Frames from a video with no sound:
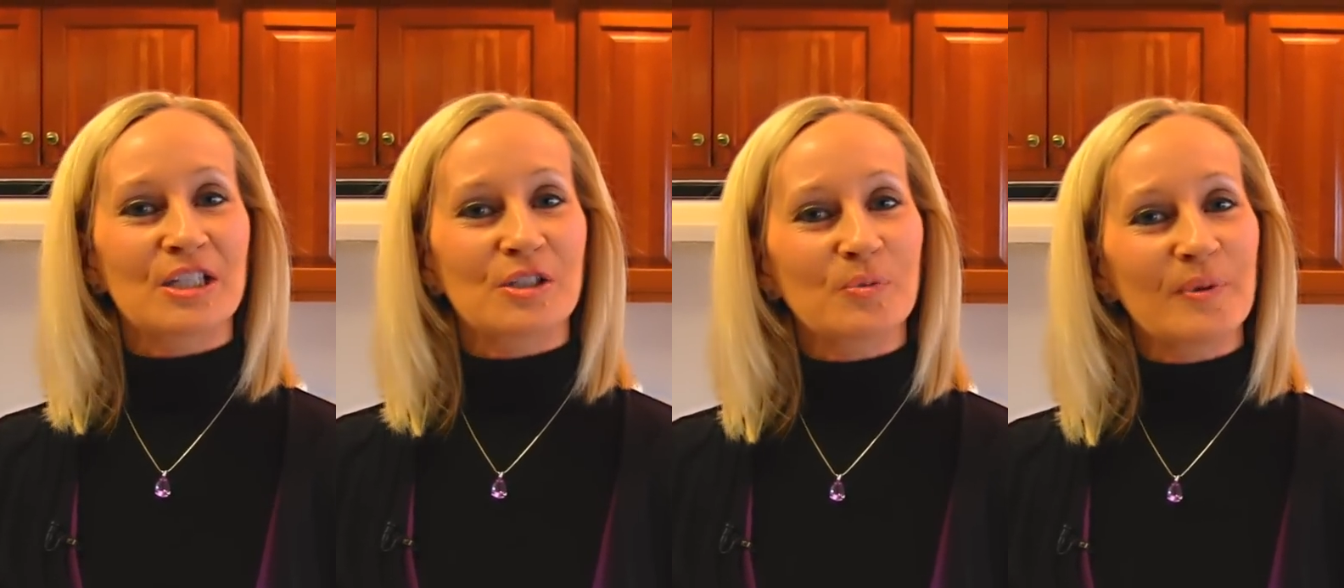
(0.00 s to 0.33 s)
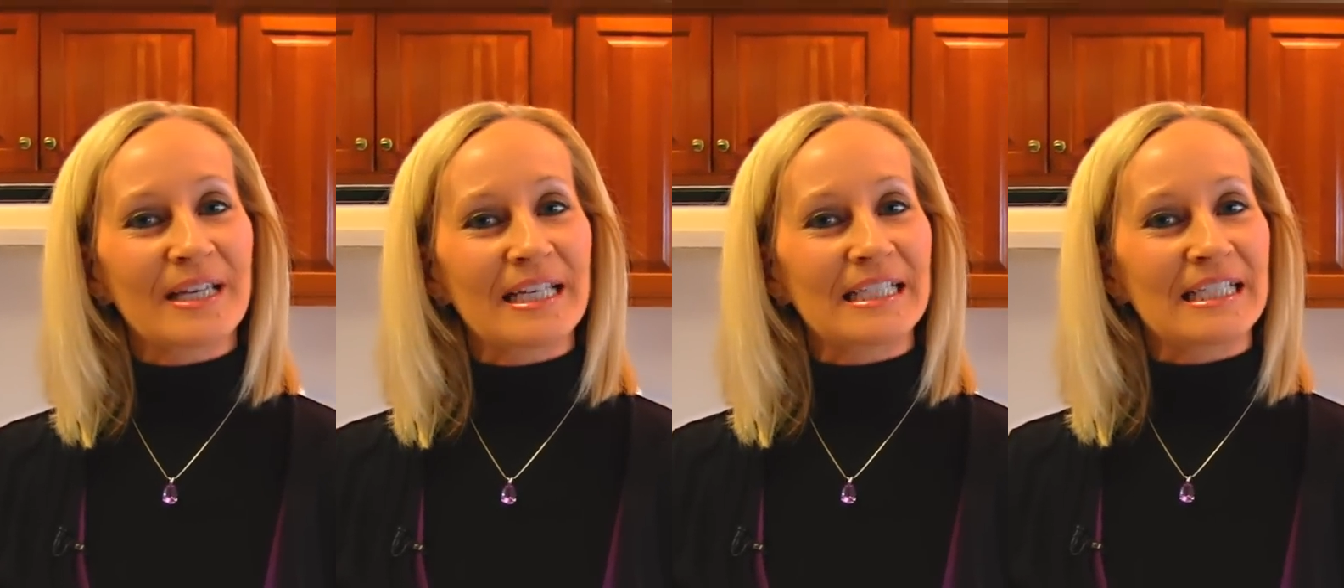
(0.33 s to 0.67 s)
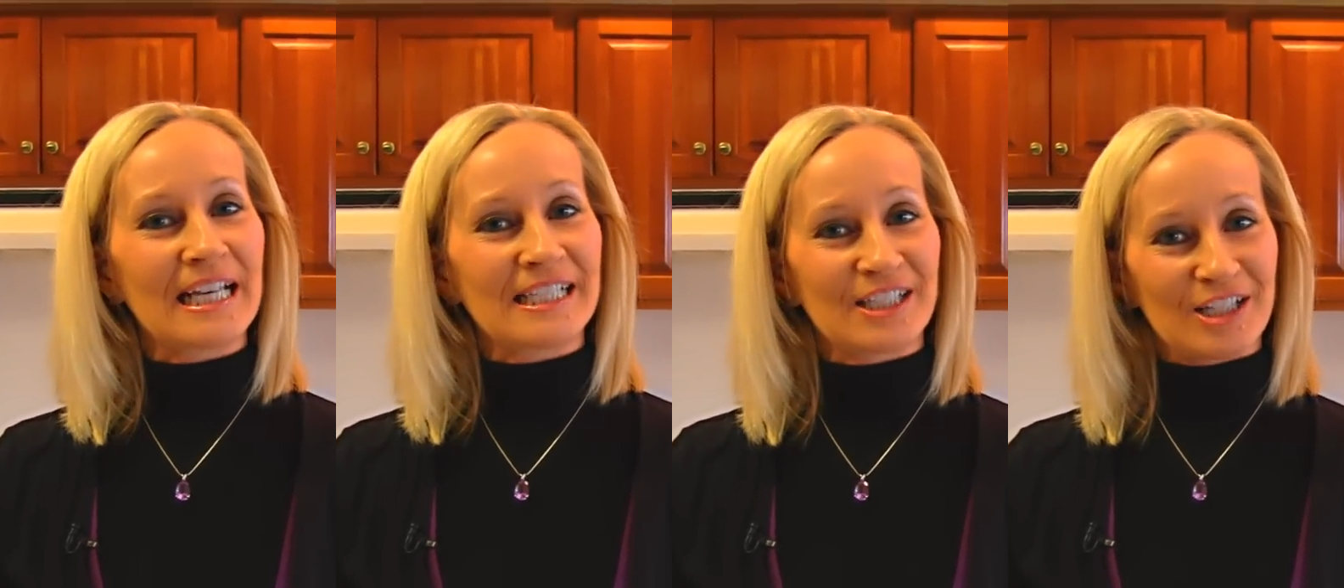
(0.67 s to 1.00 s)
sweet
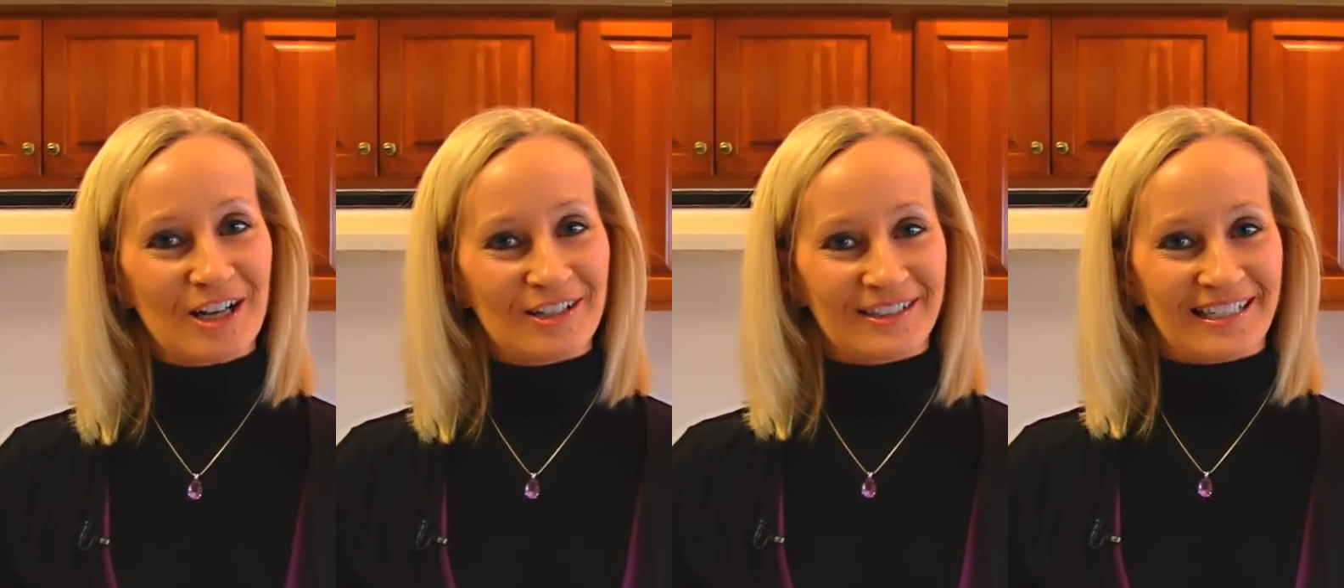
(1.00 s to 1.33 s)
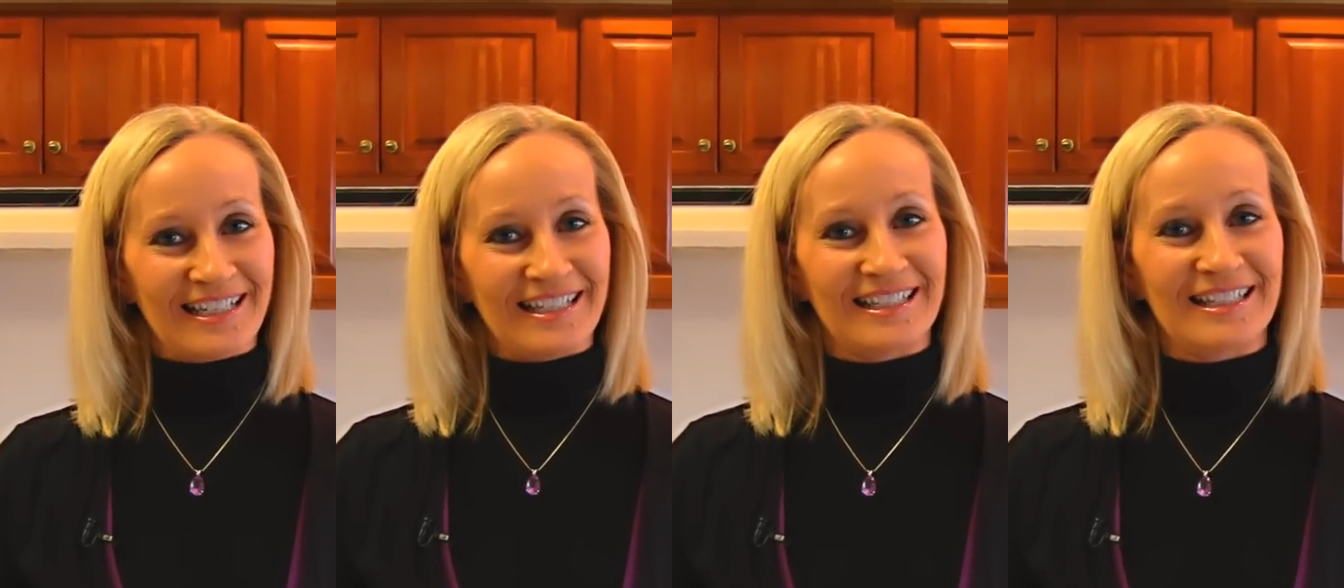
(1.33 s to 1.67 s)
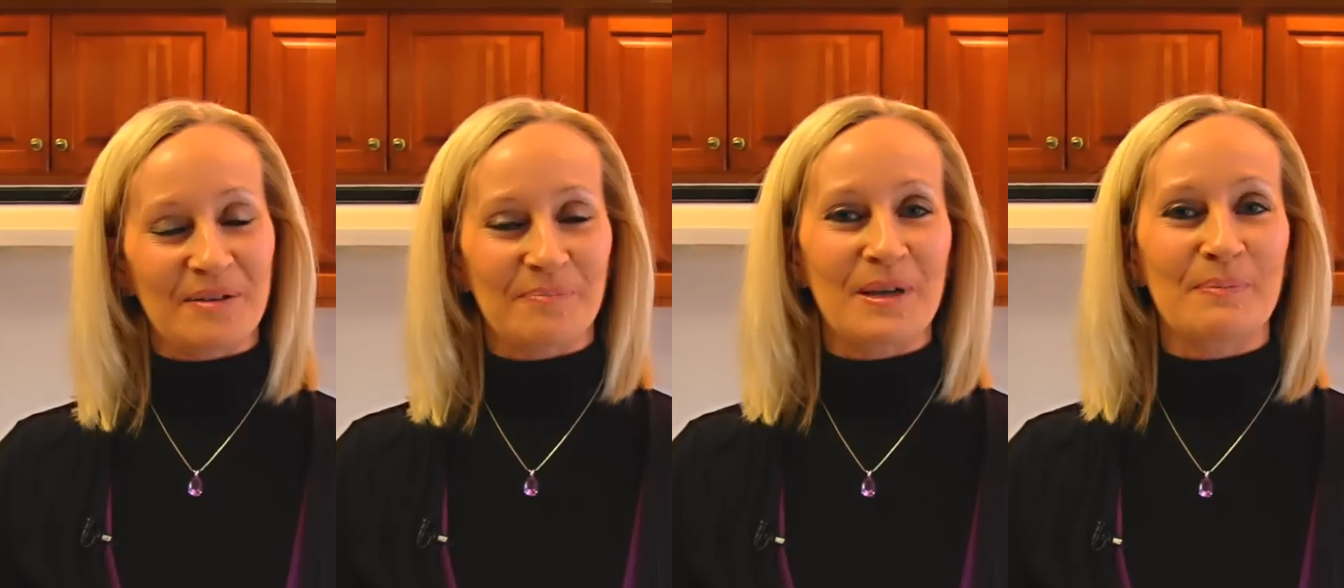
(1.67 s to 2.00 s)
and salty
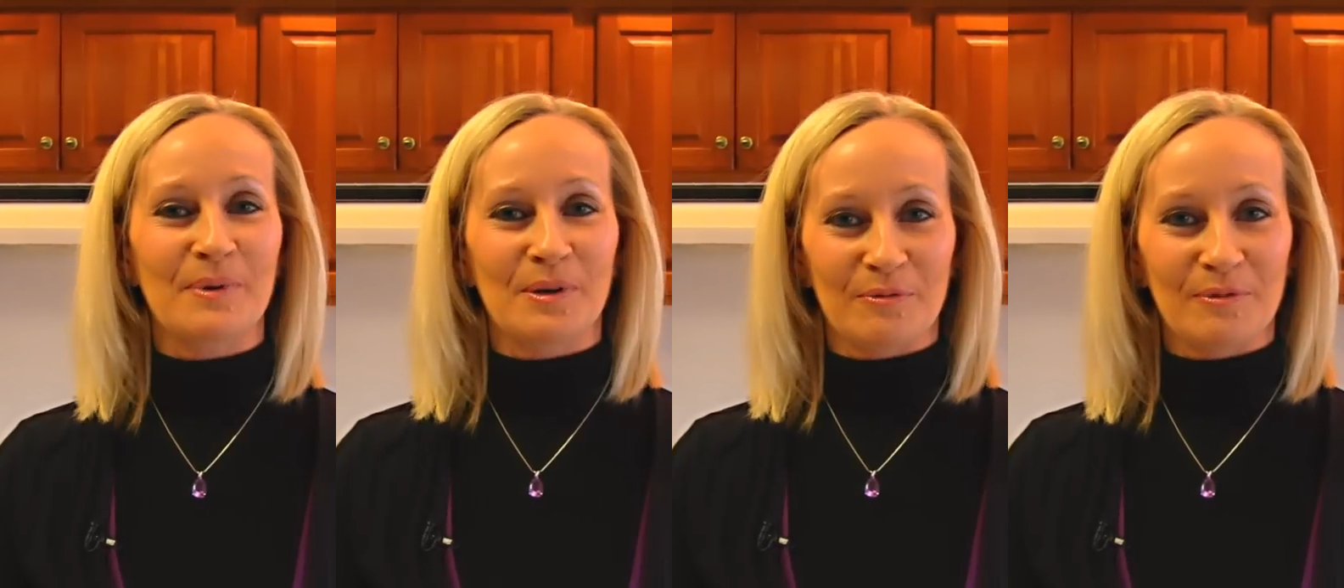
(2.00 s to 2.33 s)
that people